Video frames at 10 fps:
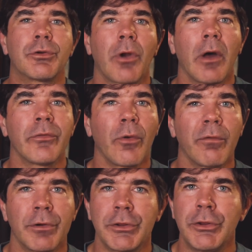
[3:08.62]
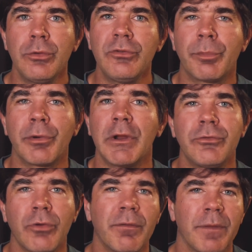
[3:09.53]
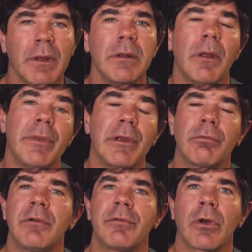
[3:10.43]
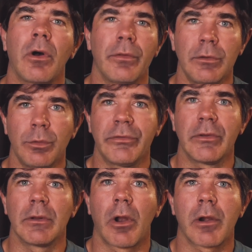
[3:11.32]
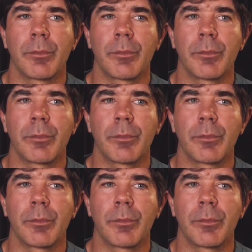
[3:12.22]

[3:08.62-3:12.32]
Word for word: cross over a huge bridge over the Columbia River called the Lewis and Clark